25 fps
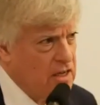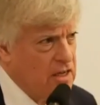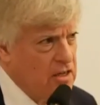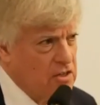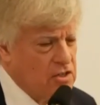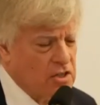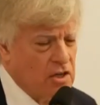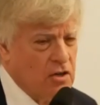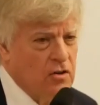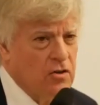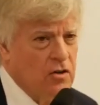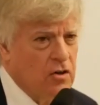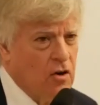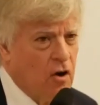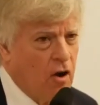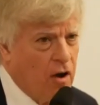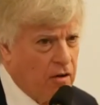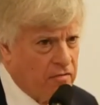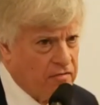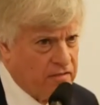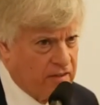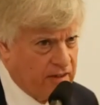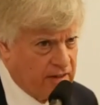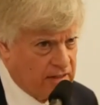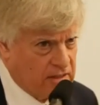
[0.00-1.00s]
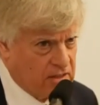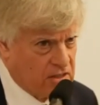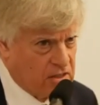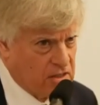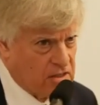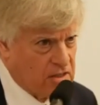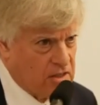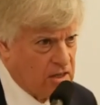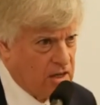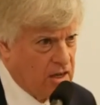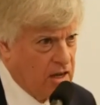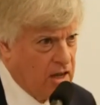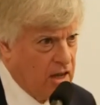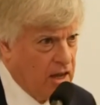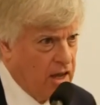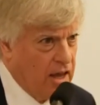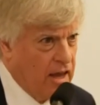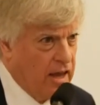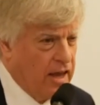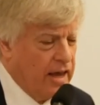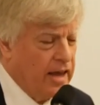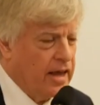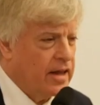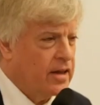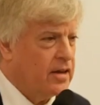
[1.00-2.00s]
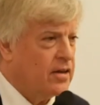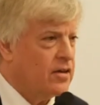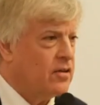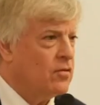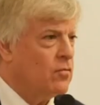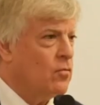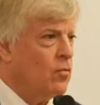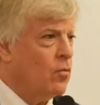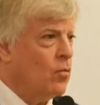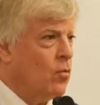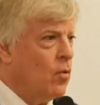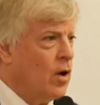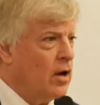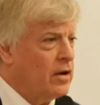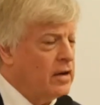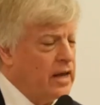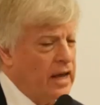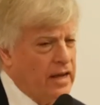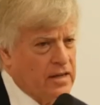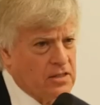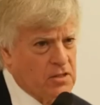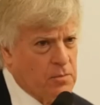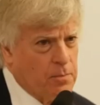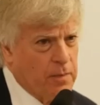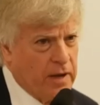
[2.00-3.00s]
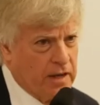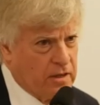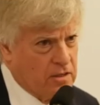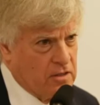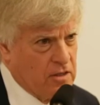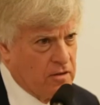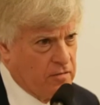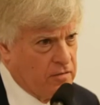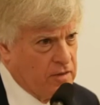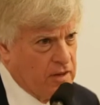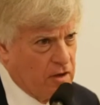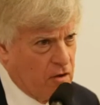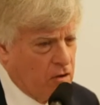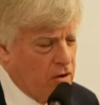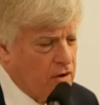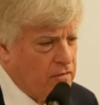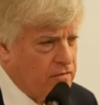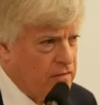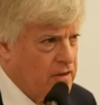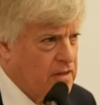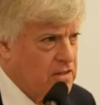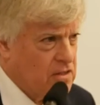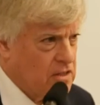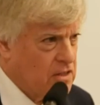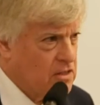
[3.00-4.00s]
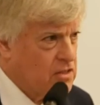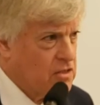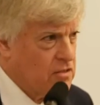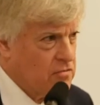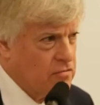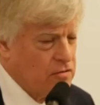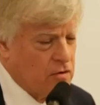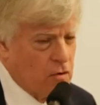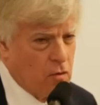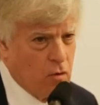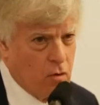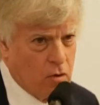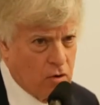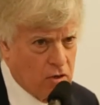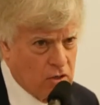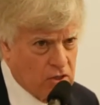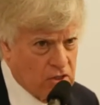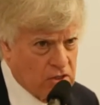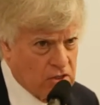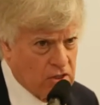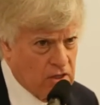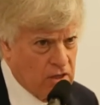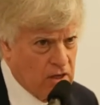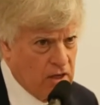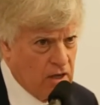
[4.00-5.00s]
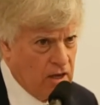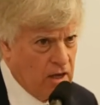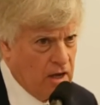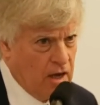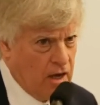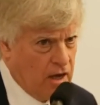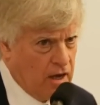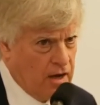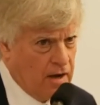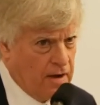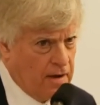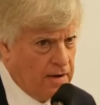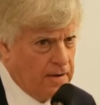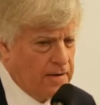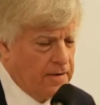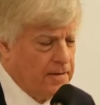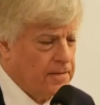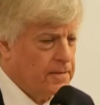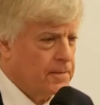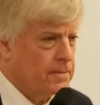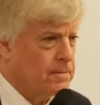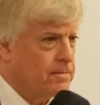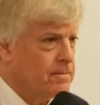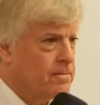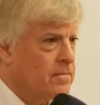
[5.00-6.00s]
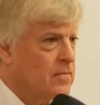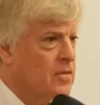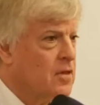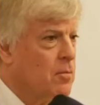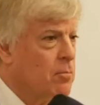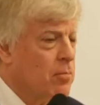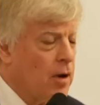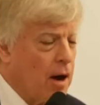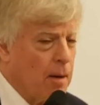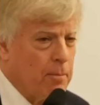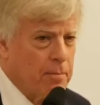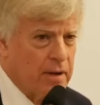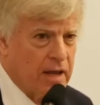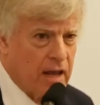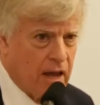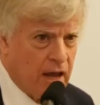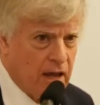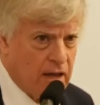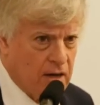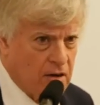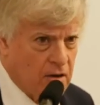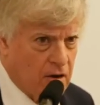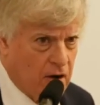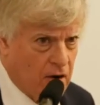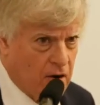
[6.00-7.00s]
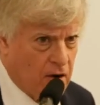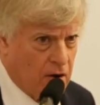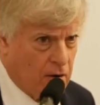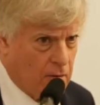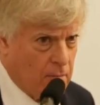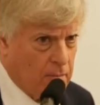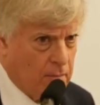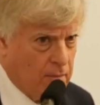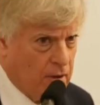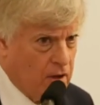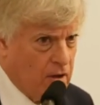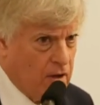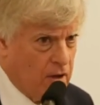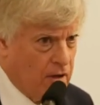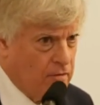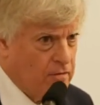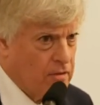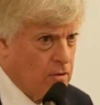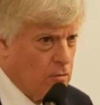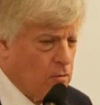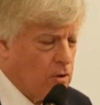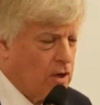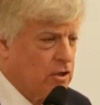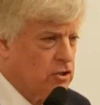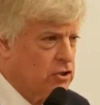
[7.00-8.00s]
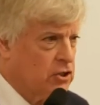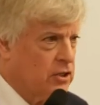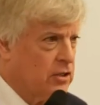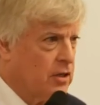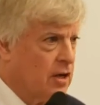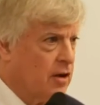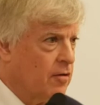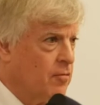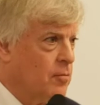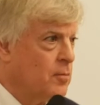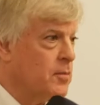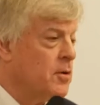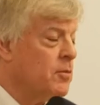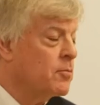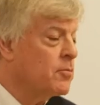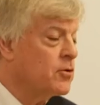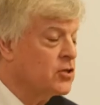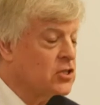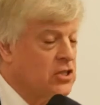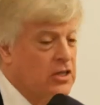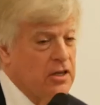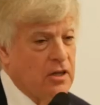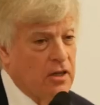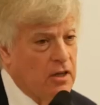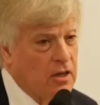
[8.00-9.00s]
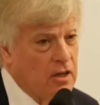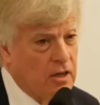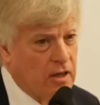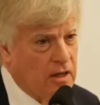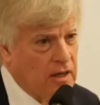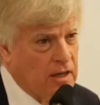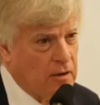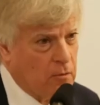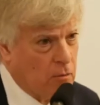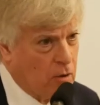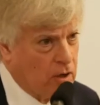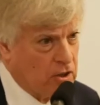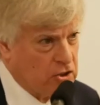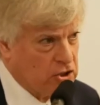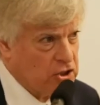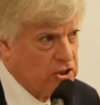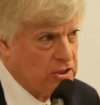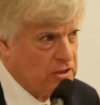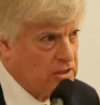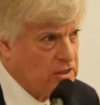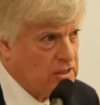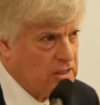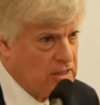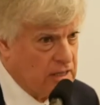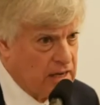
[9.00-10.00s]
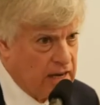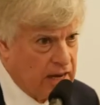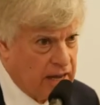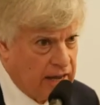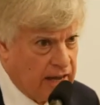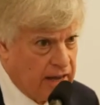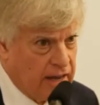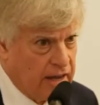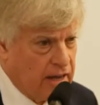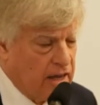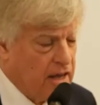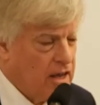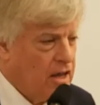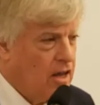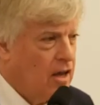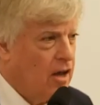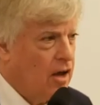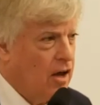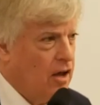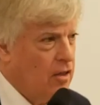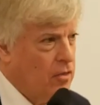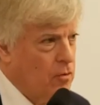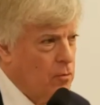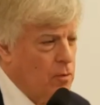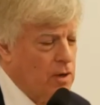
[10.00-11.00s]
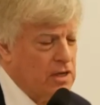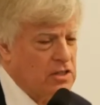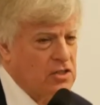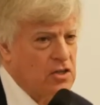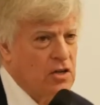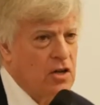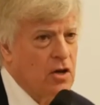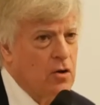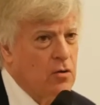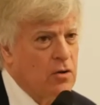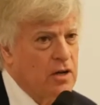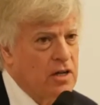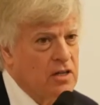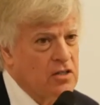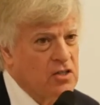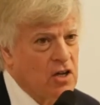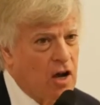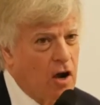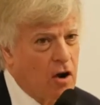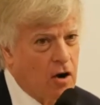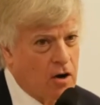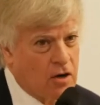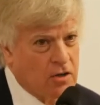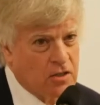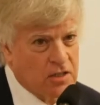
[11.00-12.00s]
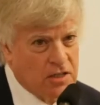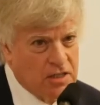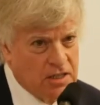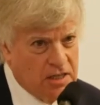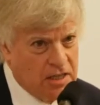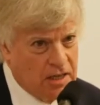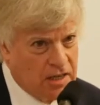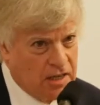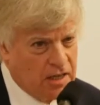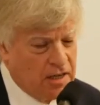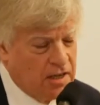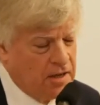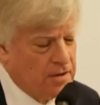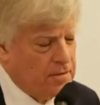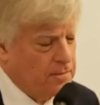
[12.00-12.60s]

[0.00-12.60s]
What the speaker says: is a good offense. And one aspect of the offense is, of course, the propaganda arm of the Russian government, particularly Russia Today, otherwise known as RT.